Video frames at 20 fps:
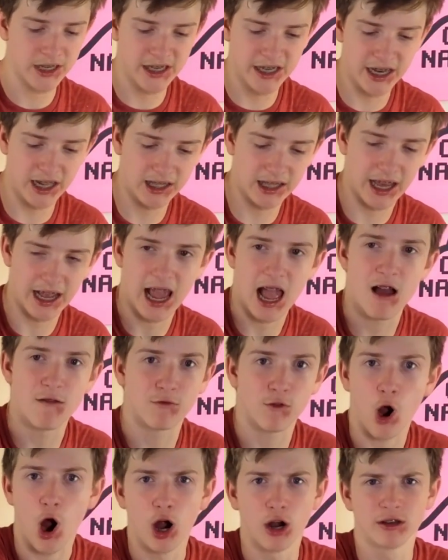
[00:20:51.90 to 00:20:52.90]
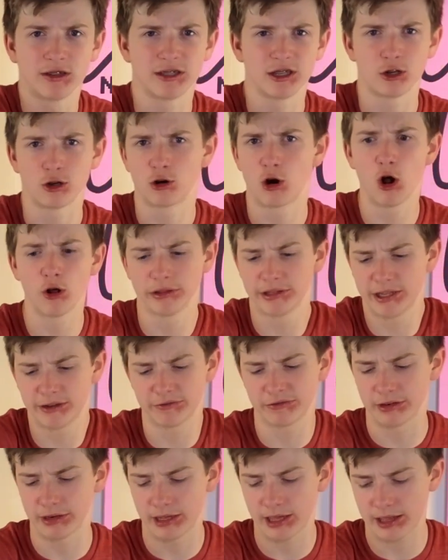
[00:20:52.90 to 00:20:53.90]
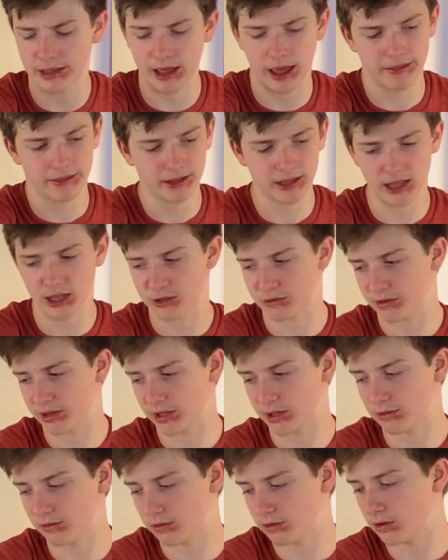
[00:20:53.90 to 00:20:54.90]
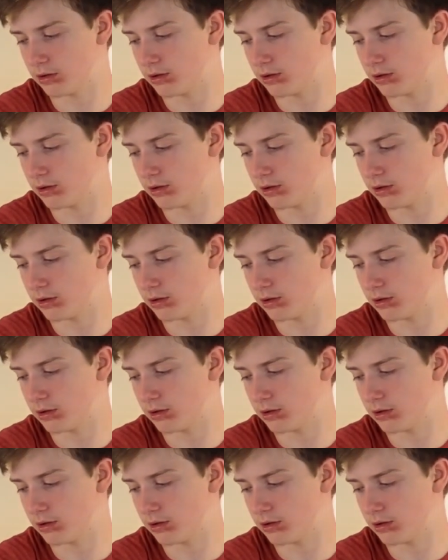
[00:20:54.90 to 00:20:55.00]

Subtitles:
like have cards that are all different. I think that's really cool.